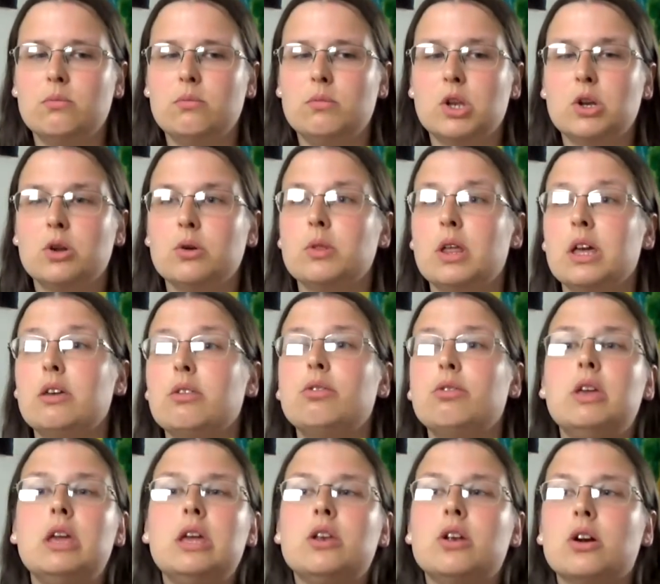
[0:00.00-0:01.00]
you know like
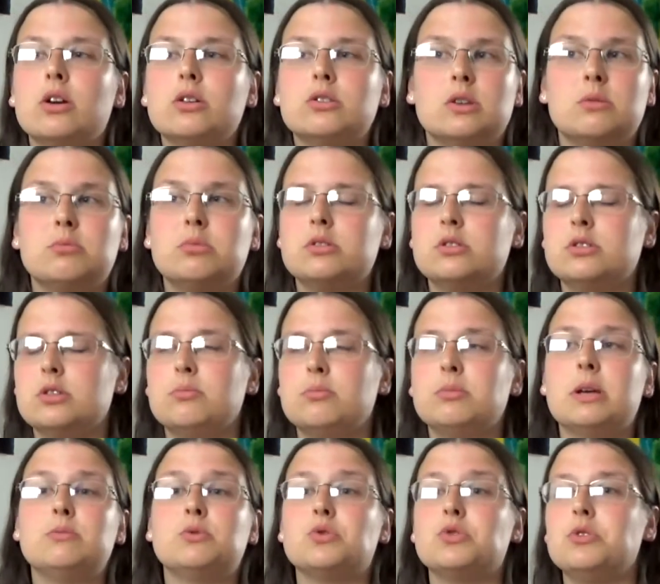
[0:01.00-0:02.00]
theater some
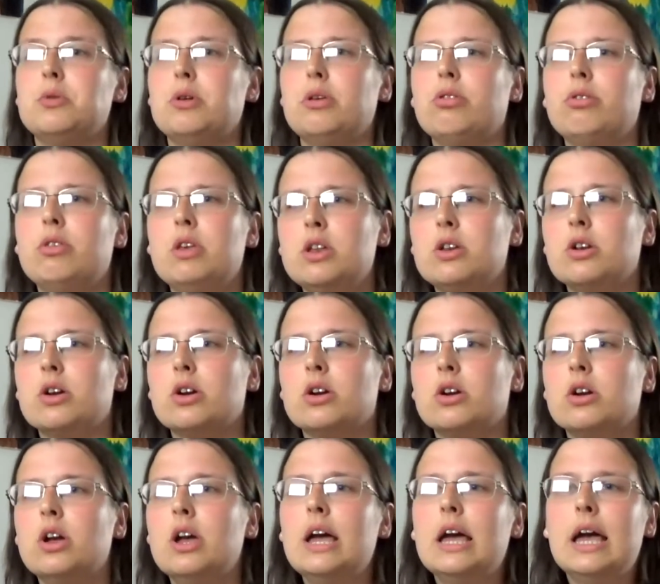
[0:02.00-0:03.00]
sometimes we're doing
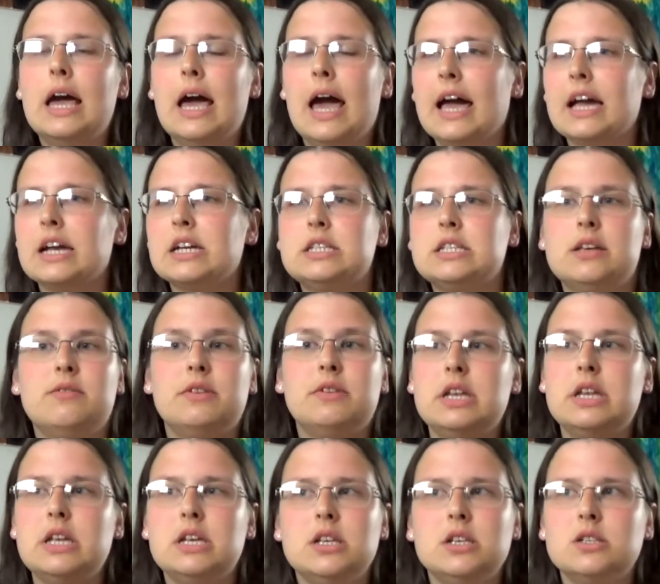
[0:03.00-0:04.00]
theater
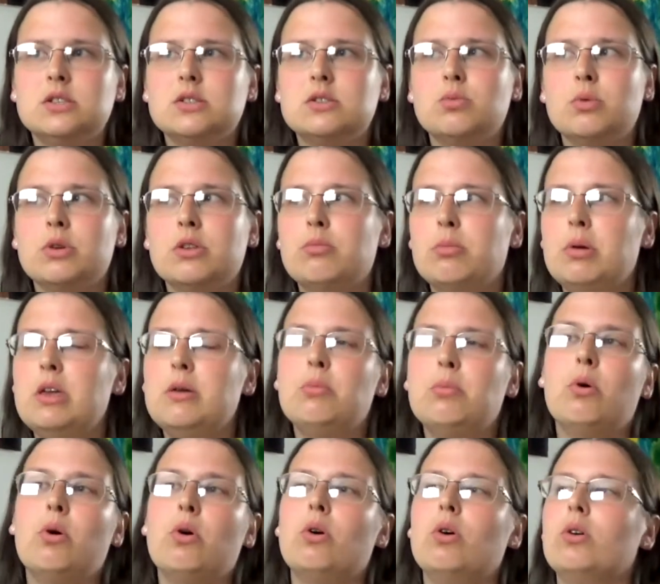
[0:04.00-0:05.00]
activities with
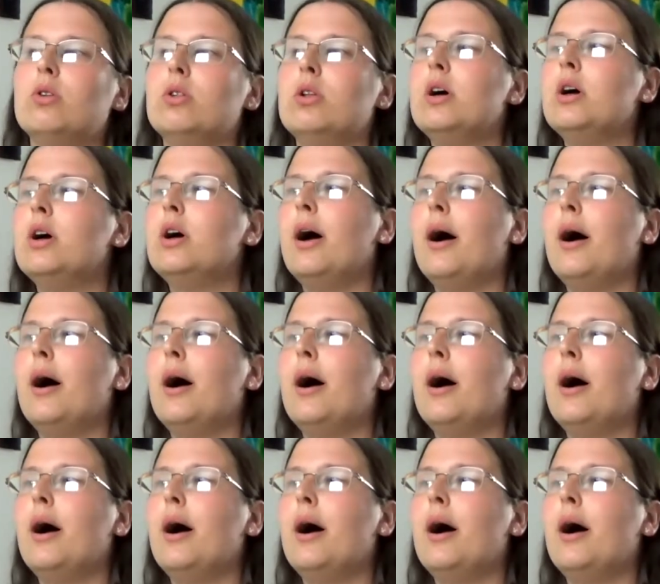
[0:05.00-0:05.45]
people